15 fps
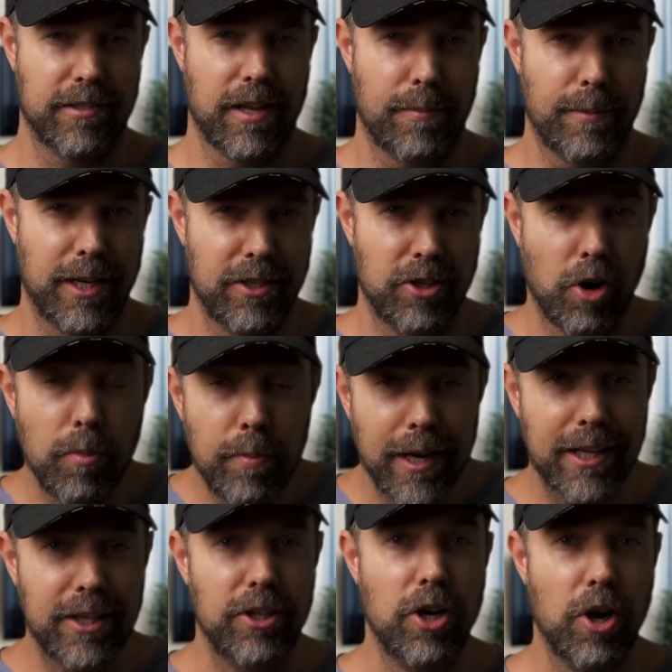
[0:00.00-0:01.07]

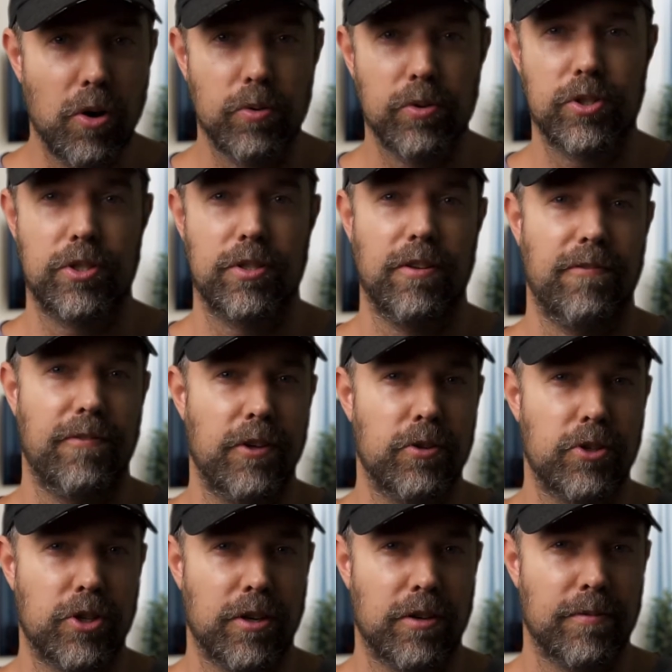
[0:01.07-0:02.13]
Nobody knows the
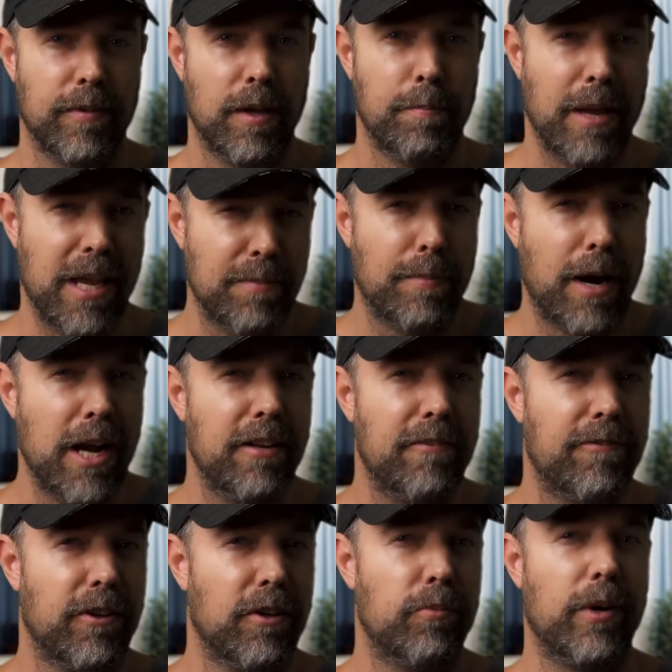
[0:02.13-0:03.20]
future. Being
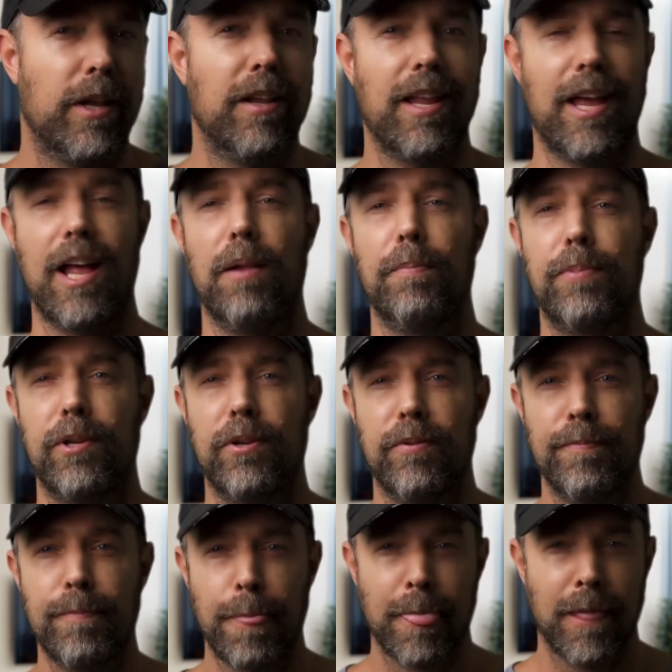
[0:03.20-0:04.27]
mindful will help
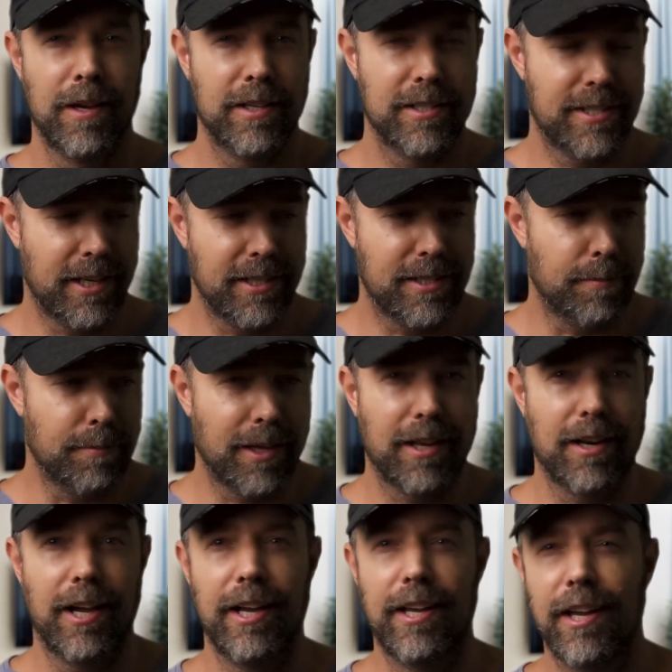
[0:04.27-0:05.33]
you say something
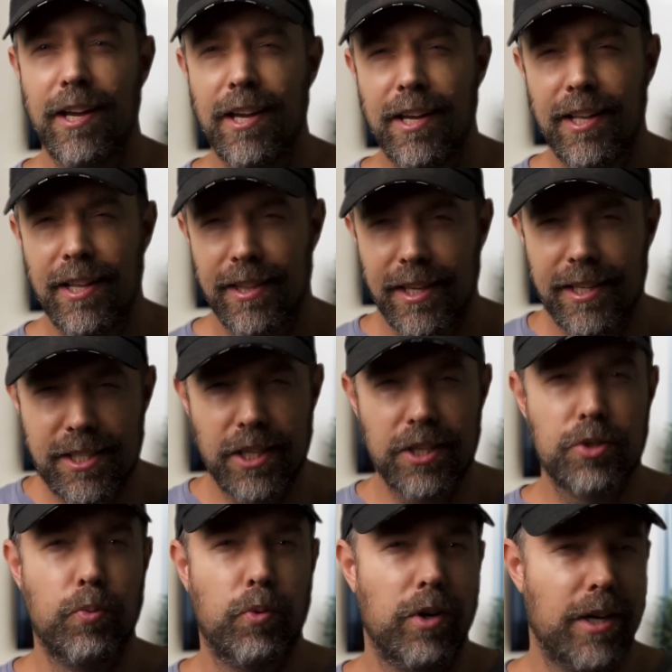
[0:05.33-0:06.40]
like, this
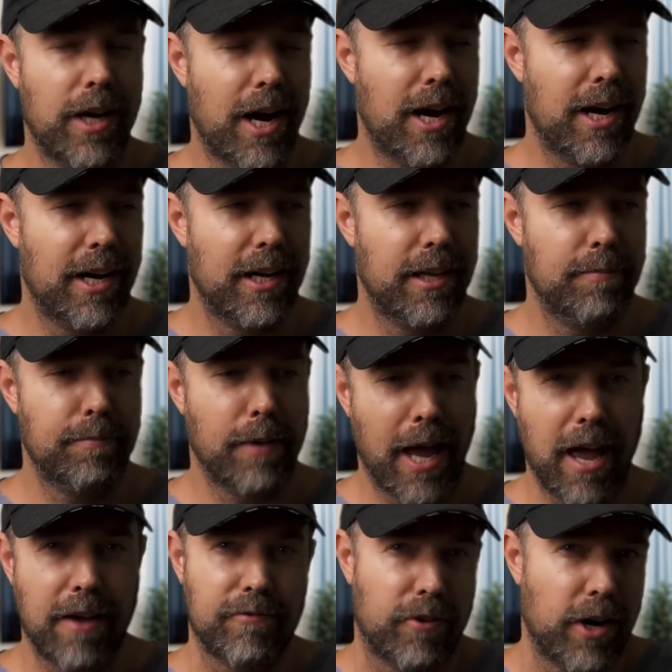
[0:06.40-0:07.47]
is what I
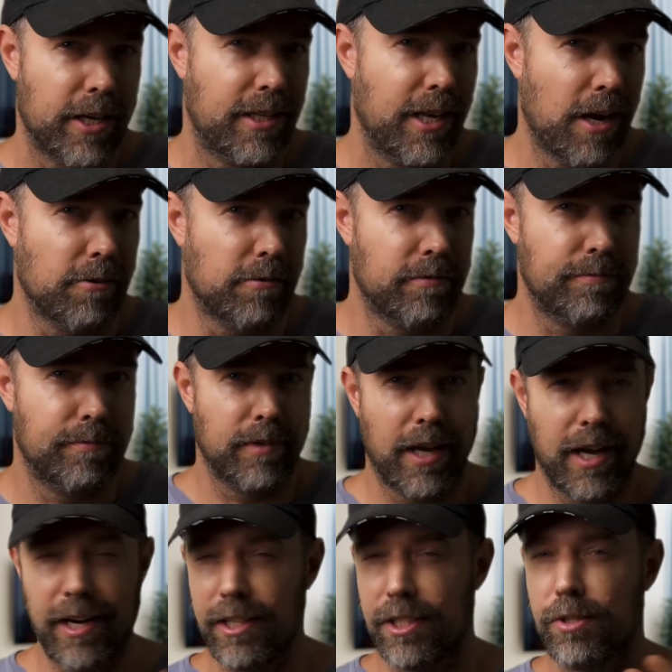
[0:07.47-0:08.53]
have right now,
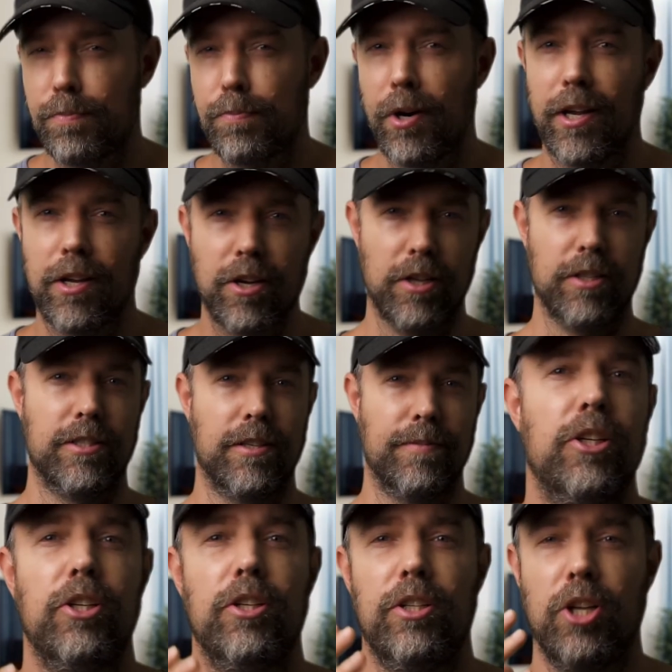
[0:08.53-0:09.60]
and it's pretty good.
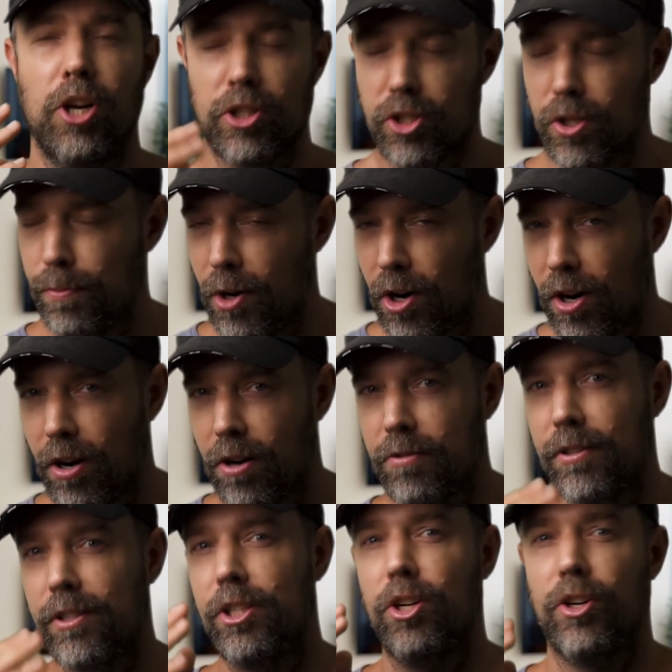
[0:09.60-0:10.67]
Not
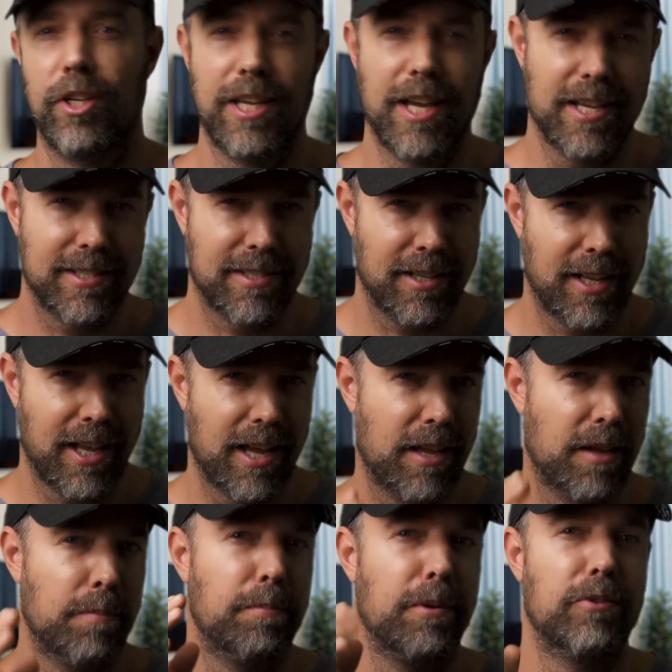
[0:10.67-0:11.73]
tomorrow, not
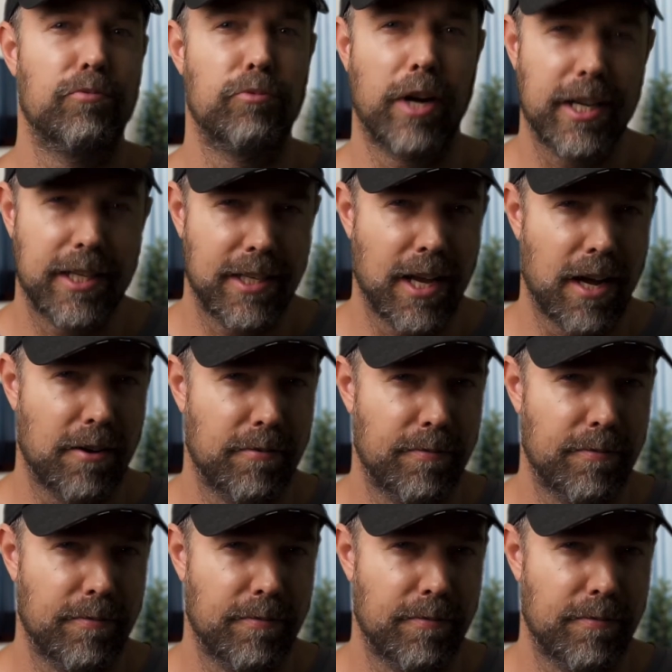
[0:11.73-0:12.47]
yesterday, but right now.